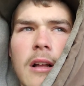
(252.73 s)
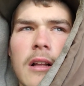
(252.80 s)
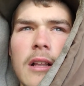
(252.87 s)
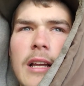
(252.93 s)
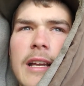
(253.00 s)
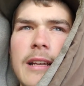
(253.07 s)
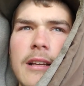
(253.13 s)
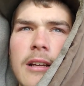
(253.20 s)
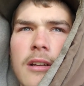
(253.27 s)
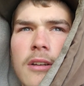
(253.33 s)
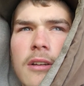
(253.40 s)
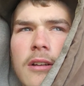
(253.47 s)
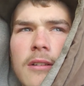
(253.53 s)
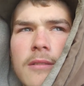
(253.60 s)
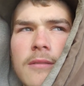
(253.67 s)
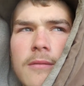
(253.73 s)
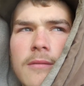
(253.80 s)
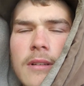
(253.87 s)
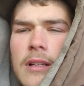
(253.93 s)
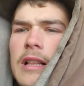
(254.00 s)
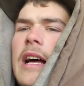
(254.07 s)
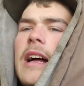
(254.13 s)
like
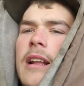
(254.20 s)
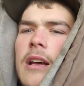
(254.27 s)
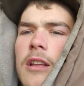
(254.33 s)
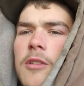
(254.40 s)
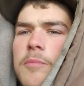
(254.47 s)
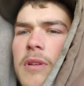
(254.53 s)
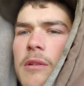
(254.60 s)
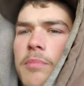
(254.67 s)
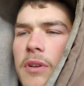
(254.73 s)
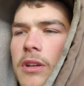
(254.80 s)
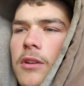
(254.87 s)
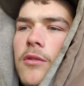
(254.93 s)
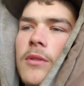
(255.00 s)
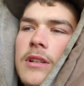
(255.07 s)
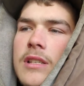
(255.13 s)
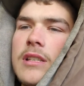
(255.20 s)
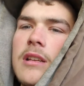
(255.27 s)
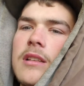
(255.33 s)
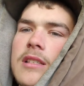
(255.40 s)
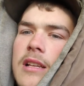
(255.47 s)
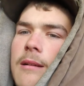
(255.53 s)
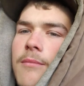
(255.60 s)
a lot of other people, you don't want to see
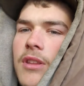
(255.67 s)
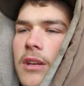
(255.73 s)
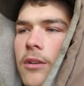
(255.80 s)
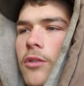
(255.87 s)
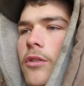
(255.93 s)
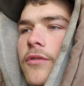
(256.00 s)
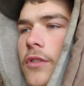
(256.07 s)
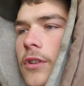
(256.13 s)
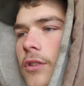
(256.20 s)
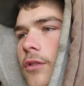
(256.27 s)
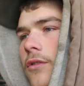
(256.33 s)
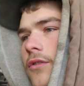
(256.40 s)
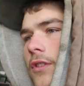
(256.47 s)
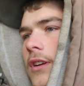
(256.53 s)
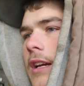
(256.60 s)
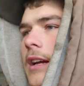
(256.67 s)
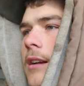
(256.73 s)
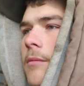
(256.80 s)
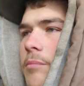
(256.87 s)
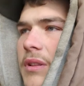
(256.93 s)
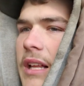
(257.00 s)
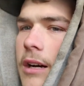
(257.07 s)
the same thing over and over again
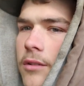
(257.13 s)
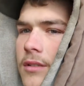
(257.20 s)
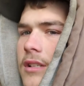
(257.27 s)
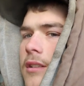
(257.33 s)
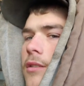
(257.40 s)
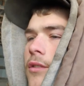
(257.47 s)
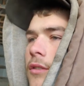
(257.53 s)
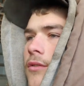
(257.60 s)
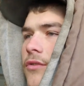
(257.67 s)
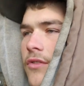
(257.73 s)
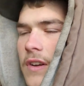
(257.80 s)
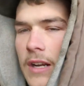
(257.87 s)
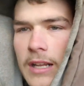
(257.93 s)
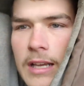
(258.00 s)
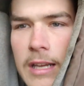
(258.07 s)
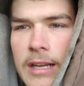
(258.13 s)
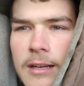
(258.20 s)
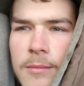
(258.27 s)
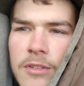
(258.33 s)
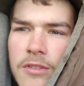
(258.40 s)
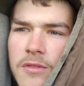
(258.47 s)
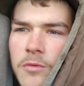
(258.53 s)
of plowing snow, feeding
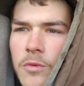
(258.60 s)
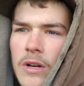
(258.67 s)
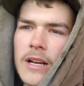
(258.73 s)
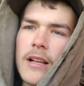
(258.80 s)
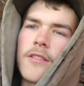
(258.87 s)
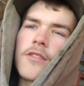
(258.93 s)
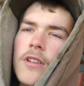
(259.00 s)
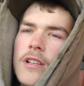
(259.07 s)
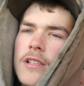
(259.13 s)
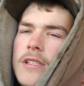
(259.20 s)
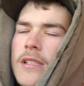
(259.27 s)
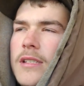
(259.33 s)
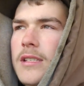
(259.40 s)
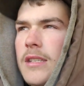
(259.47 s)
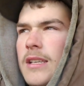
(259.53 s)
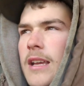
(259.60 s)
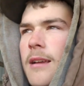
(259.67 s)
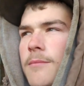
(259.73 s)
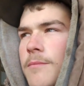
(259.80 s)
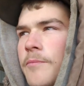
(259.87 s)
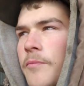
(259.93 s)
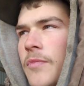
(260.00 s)
animals, whatever, because it's
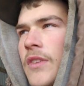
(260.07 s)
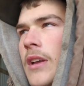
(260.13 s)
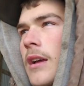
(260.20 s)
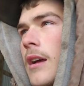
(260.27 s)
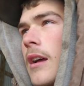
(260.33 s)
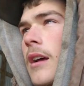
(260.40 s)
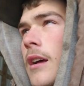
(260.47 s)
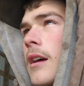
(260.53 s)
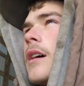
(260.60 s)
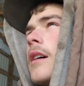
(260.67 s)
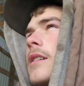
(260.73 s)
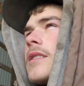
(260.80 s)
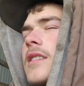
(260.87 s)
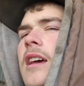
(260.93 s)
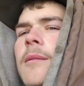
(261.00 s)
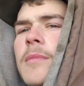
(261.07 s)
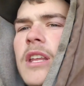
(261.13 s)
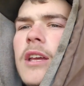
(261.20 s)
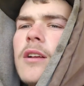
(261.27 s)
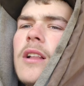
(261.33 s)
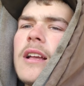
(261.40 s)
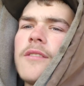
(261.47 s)
the same
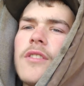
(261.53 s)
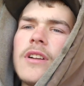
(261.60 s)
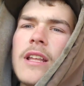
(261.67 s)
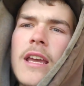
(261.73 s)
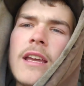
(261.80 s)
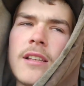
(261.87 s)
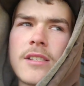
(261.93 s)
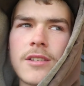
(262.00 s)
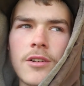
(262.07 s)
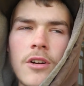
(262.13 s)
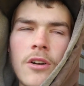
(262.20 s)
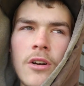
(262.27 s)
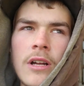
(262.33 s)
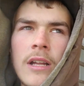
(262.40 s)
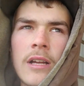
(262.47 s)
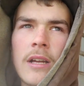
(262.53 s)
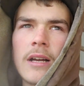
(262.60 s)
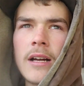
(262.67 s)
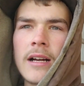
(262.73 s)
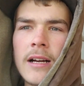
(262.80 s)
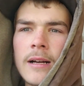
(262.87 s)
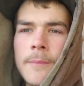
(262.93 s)
deal every day. So
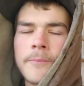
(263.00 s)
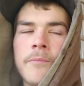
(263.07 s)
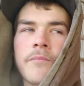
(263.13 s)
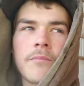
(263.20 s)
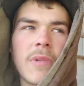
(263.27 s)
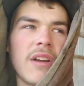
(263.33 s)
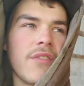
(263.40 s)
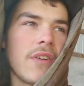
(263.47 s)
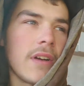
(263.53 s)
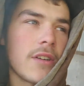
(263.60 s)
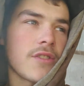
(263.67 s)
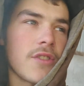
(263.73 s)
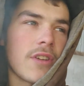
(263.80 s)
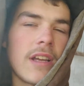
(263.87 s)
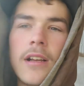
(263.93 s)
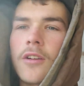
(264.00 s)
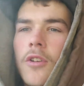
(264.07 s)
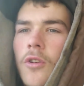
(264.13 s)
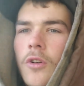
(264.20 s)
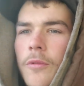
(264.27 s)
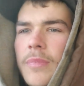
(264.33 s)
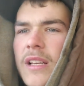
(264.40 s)
my fingers are getting
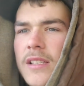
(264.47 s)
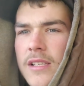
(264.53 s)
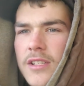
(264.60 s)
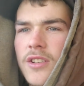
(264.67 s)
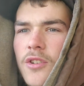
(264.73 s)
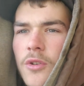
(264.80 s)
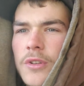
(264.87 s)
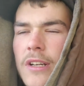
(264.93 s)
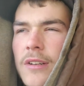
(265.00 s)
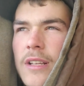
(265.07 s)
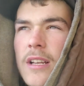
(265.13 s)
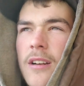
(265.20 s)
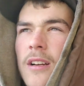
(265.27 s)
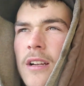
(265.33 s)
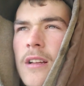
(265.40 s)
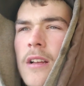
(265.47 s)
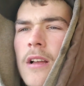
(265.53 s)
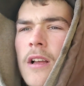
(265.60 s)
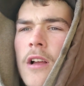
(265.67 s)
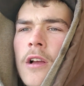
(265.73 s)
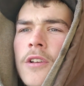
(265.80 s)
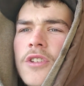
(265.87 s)
cold because it's cold out here,
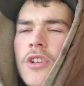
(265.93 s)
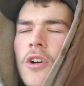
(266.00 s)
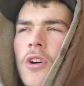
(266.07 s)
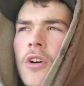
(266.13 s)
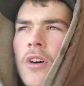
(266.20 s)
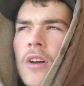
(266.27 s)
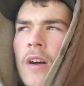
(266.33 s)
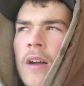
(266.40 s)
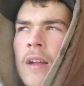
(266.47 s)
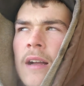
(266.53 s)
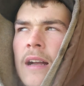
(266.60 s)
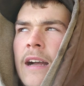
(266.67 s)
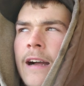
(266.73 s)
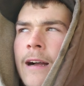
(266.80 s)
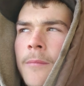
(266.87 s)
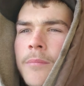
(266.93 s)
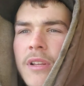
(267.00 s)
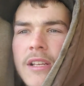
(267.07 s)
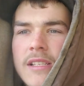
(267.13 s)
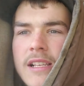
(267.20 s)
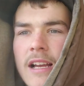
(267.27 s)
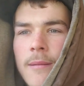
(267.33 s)
so
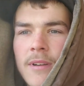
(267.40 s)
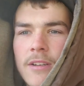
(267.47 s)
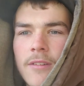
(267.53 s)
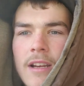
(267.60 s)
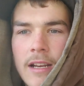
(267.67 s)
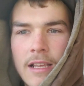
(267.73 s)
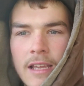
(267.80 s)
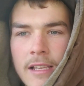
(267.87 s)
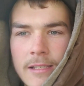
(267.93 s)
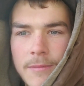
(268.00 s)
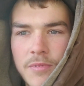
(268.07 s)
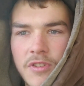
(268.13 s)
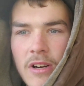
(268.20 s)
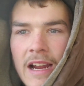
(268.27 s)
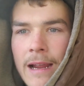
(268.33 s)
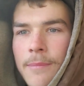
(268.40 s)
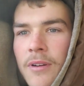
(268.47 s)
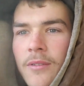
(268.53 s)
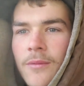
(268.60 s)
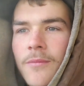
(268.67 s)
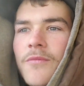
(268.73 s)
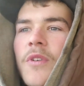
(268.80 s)
please comment, rate, and subscribe
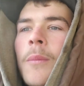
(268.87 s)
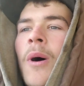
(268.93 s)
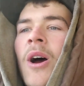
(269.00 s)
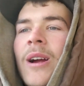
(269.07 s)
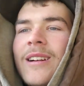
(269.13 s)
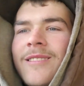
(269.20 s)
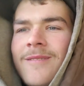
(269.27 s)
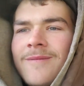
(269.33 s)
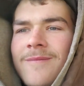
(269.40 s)
for more.